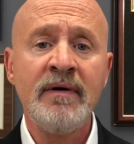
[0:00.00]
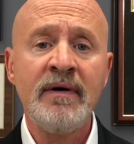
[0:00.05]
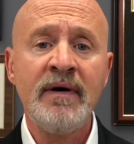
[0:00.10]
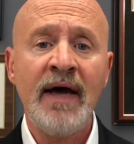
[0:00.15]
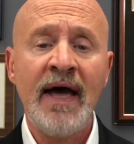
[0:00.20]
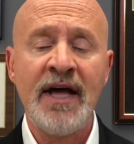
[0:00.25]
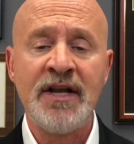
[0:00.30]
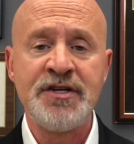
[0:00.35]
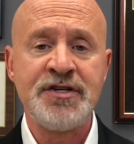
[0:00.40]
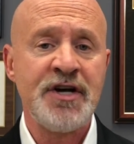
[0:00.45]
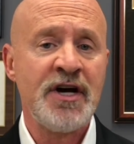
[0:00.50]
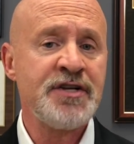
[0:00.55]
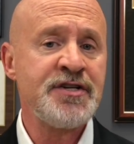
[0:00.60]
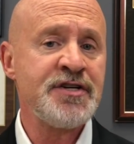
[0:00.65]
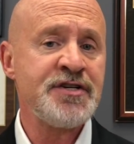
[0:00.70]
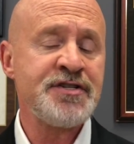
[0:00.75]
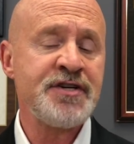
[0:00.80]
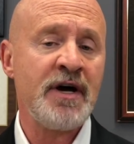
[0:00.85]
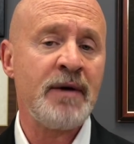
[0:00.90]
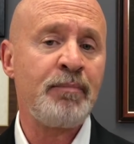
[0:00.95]
and
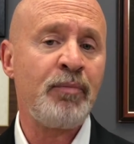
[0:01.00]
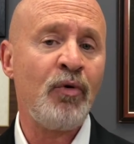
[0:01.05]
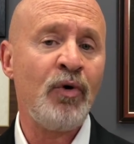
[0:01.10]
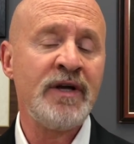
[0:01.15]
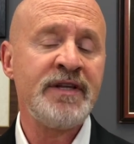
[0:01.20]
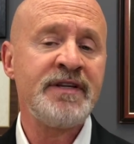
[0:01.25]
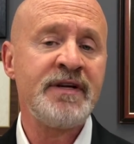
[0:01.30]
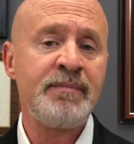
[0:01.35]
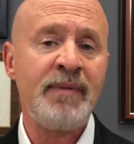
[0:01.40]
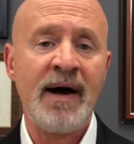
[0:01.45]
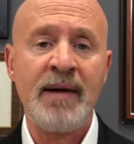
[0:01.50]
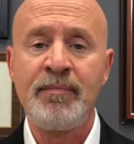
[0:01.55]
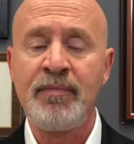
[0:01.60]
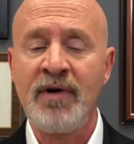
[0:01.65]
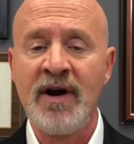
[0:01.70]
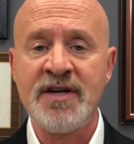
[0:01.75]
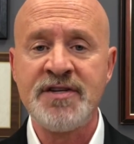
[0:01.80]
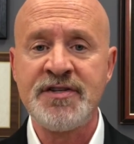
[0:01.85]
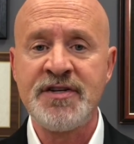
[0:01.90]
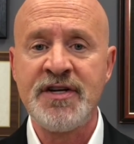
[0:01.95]
judges appointed by
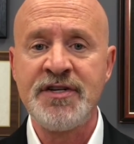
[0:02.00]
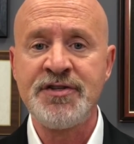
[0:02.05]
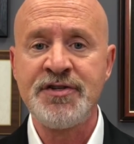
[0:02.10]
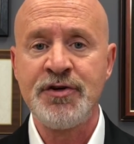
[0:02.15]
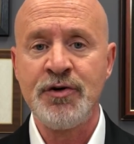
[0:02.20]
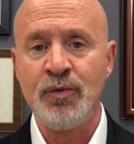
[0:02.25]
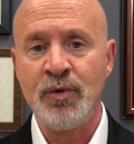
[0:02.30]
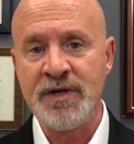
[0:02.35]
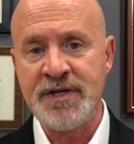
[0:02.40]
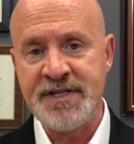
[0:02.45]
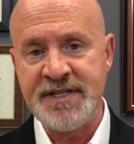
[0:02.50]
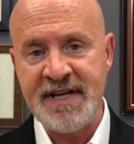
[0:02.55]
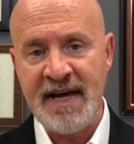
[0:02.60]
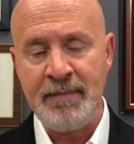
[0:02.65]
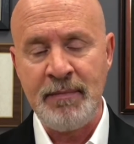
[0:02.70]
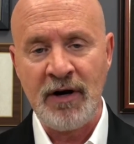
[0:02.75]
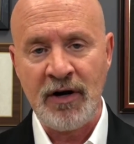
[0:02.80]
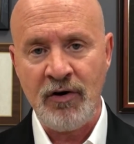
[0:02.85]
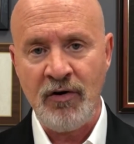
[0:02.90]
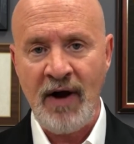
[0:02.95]
presidents who were
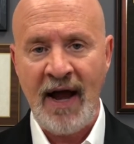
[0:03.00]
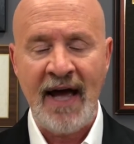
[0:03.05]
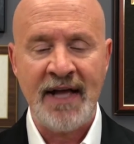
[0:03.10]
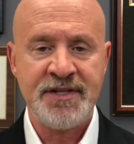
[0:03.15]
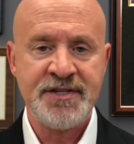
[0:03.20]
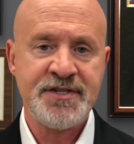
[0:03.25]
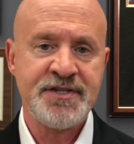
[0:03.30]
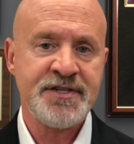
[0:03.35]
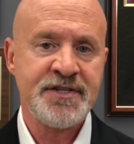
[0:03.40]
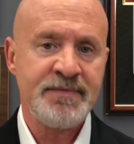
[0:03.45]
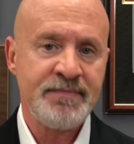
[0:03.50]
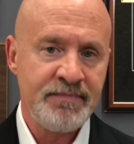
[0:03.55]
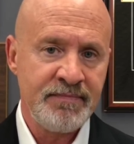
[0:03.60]
Democrats,